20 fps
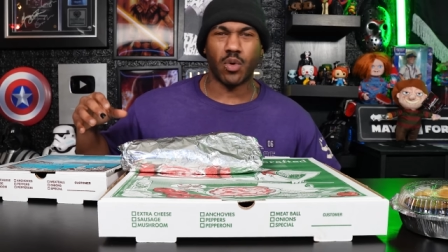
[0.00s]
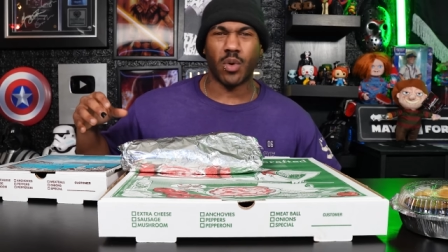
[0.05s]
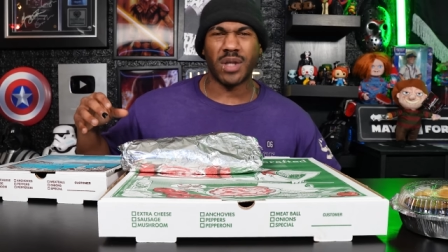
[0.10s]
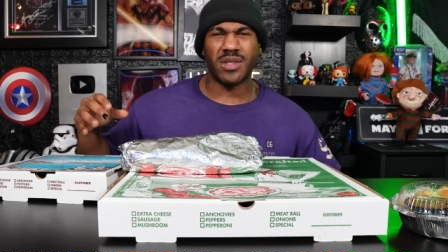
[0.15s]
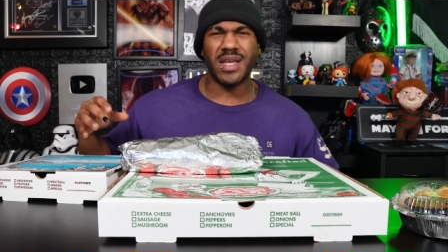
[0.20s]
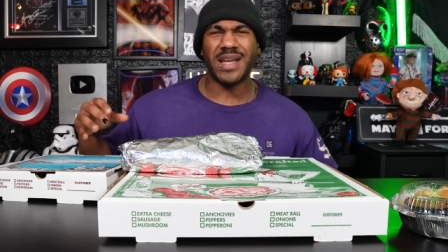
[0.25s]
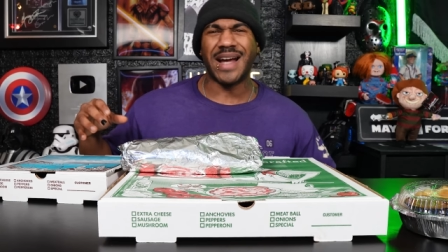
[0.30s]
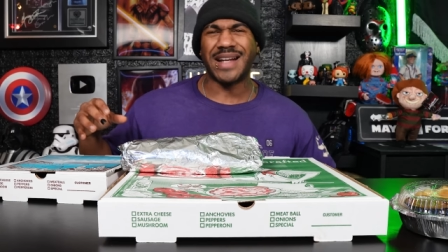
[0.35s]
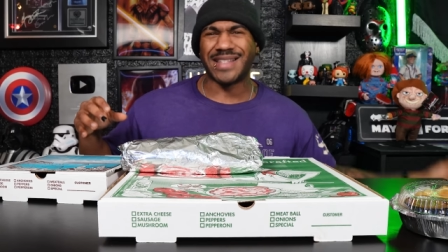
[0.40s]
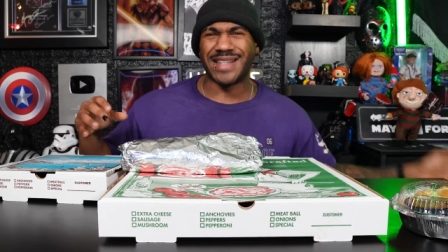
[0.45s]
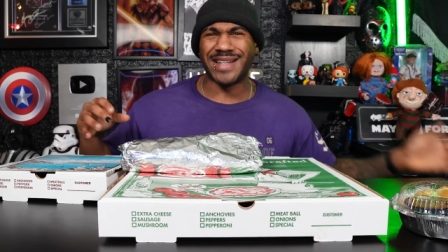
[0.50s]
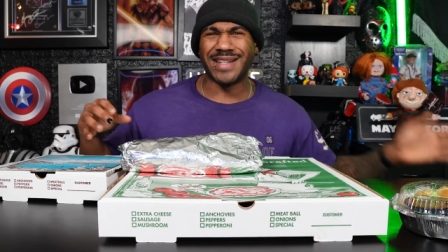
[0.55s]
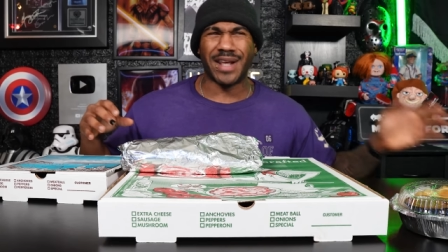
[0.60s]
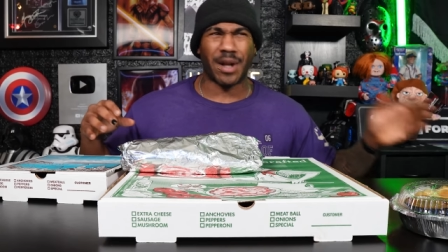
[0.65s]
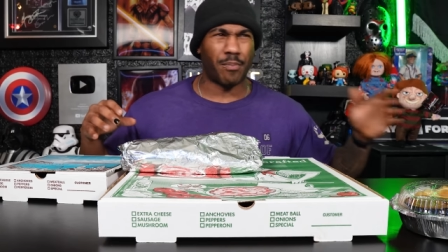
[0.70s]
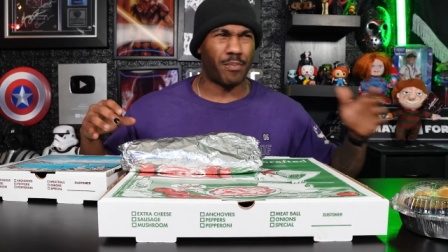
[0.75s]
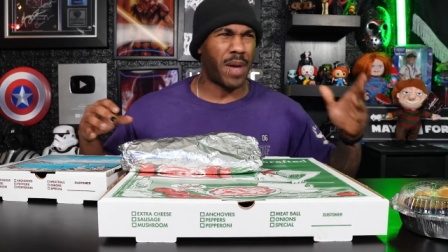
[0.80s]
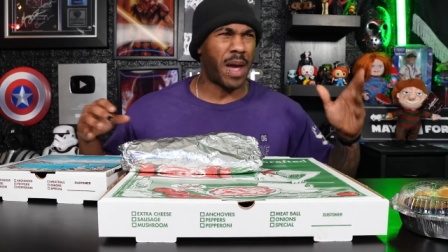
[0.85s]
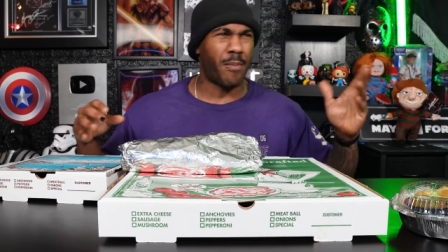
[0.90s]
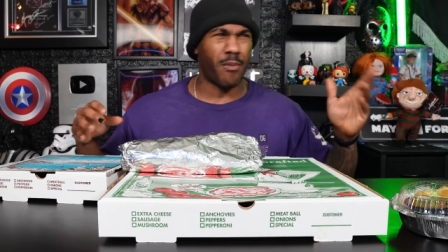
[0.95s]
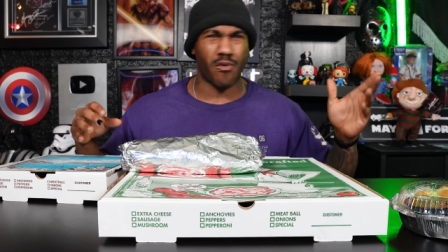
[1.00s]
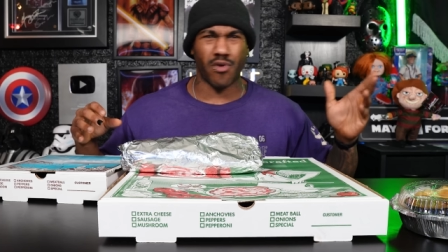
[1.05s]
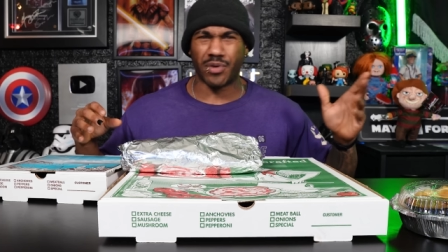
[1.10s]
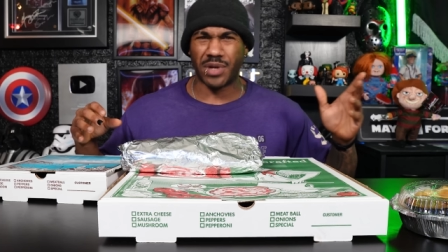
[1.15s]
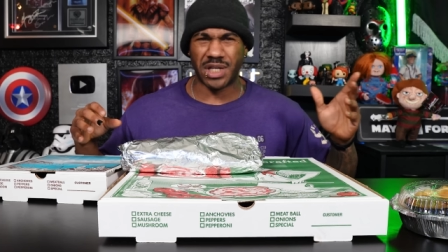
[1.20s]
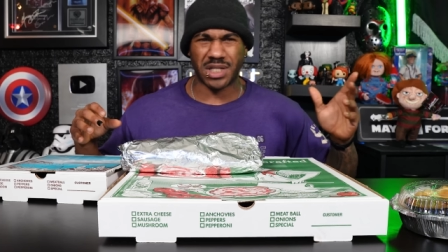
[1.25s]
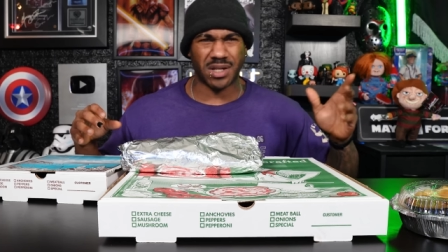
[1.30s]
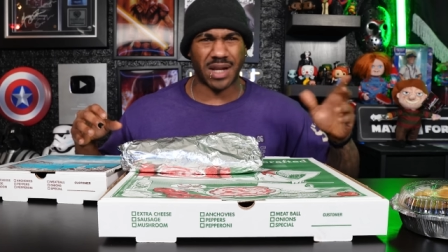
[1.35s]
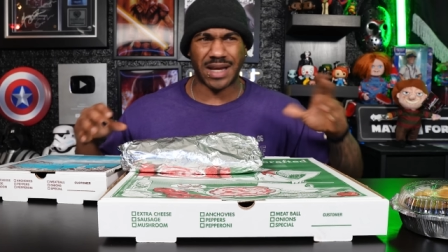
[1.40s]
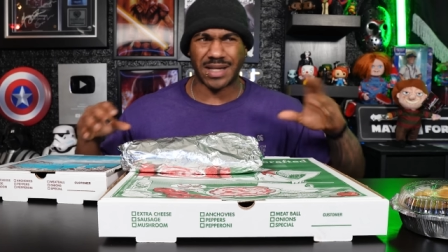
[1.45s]
I think I did get a pepperoni
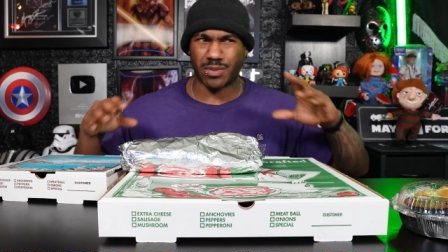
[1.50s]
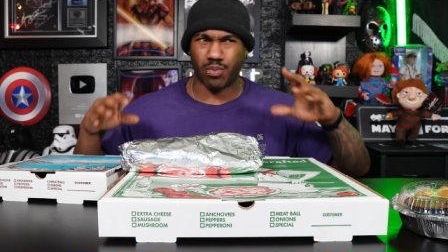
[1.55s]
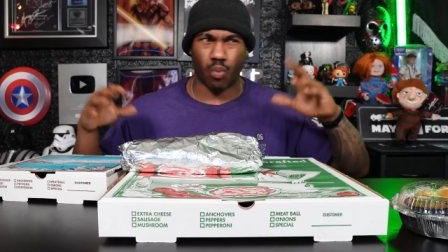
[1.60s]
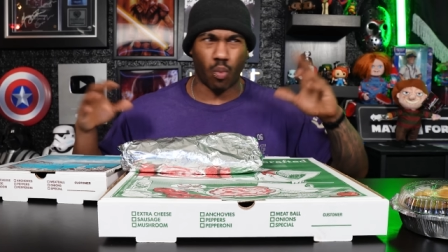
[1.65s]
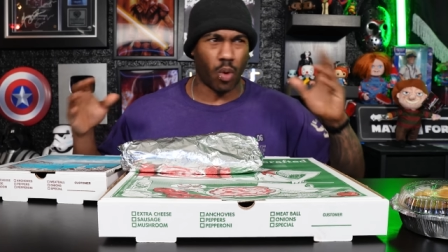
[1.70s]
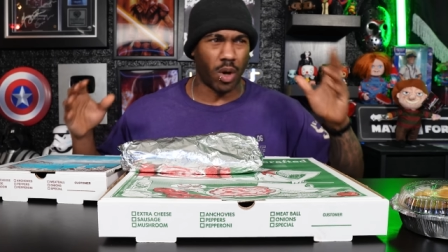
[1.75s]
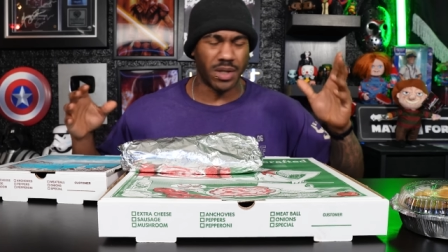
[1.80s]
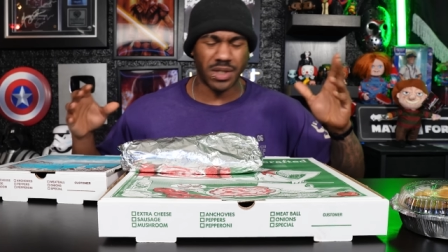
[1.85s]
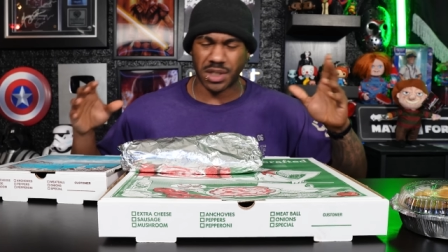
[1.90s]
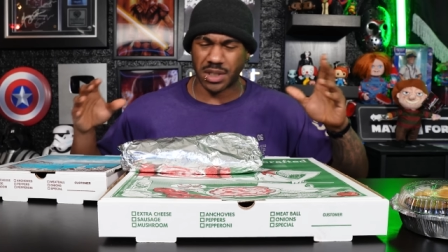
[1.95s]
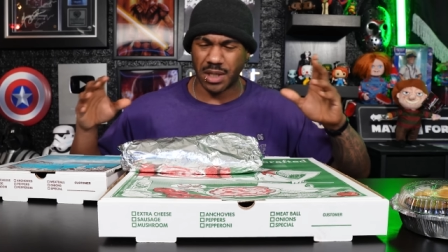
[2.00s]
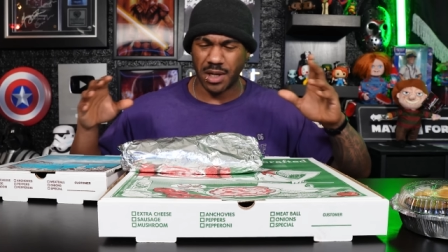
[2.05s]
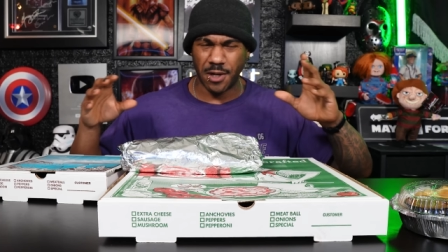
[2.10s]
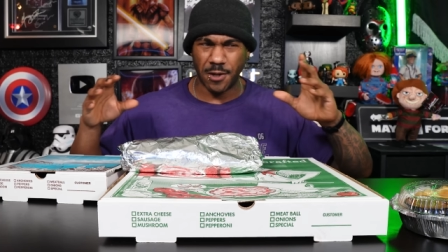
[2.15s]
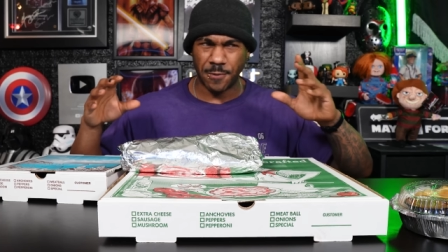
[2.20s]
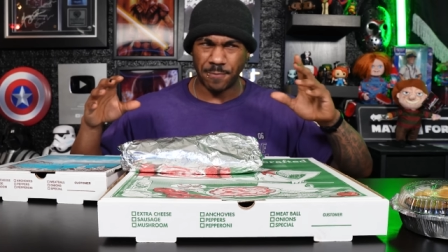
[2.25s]
slice once,